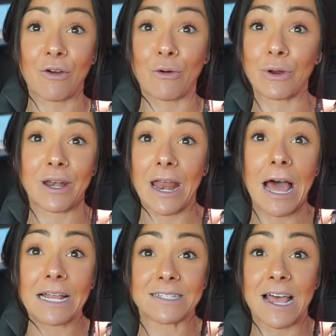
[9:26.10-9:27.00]
could
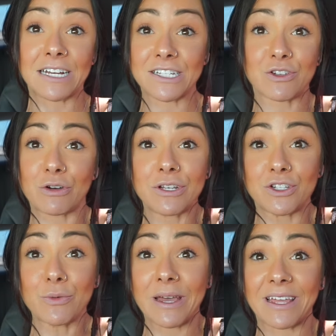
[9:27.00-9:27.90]
not. I just couldn't
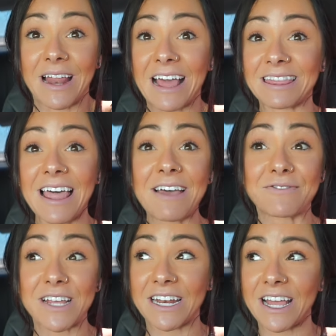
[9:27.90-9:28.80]
do it. I
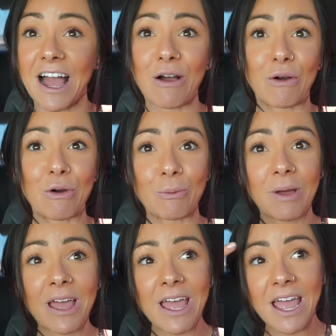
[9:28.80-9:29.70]
left and I got
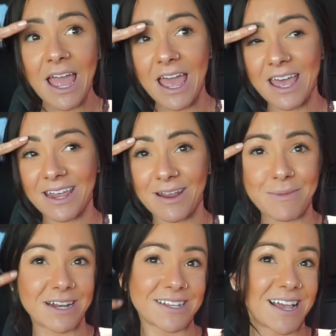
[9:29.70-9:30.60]
home and
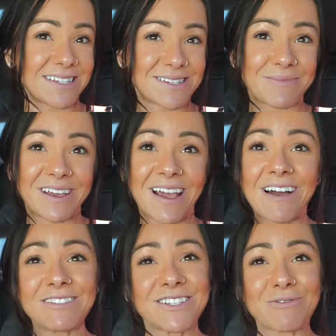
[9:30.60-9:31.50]
Amanda asked me,
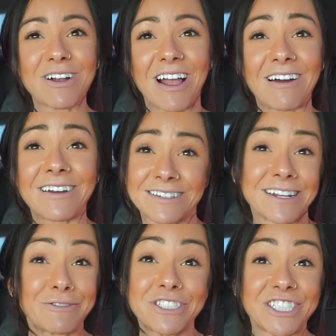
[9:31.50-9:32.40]
how was your workout? And I
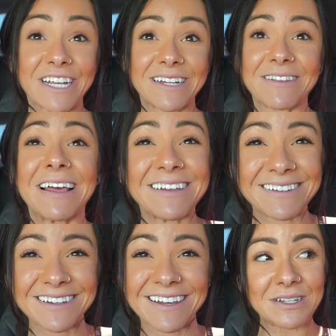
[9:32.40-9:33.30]
said, it was shit.
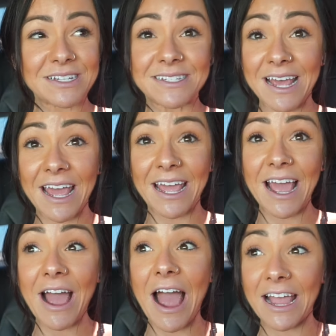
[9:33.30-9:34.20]

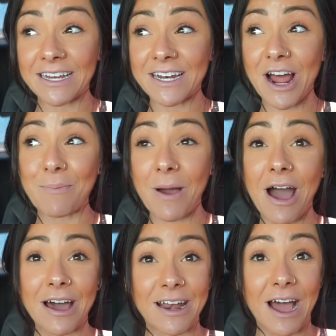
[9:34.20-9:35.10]
Today, I ended up
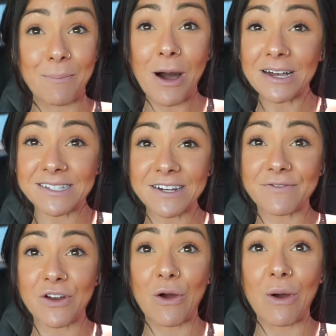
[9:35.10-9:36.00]
on a
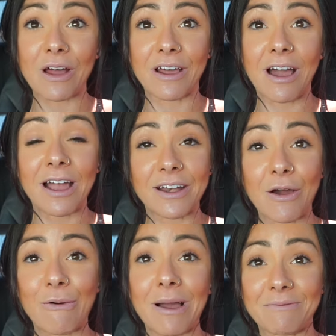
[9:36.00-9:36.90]
positive note, on a high
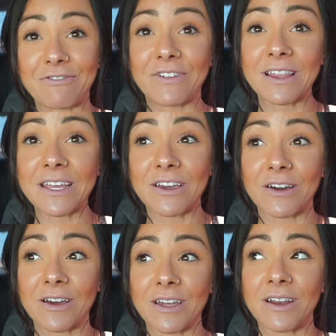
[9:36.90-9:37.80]
note. I'm feeling
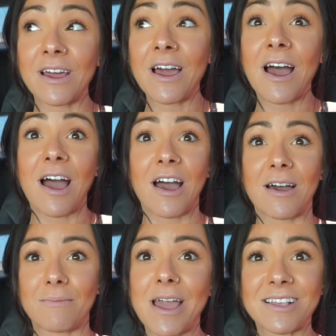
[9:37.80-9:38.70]
good.
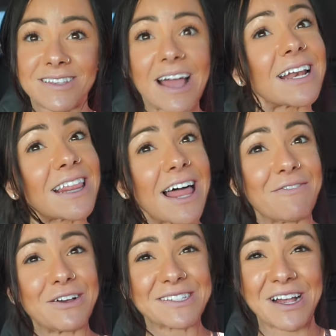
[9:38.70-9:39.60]
My anxiety
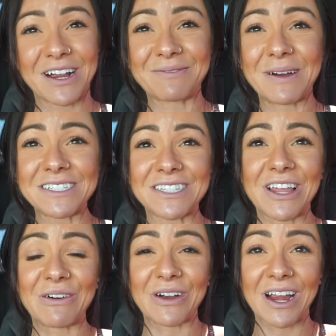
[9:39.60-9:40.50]
levels are much
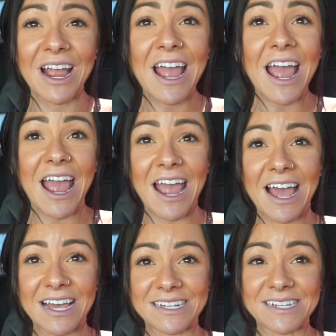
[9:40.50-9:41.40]
lower
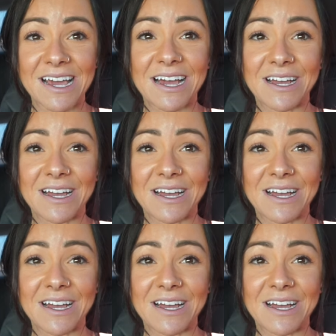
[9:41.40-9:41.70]
and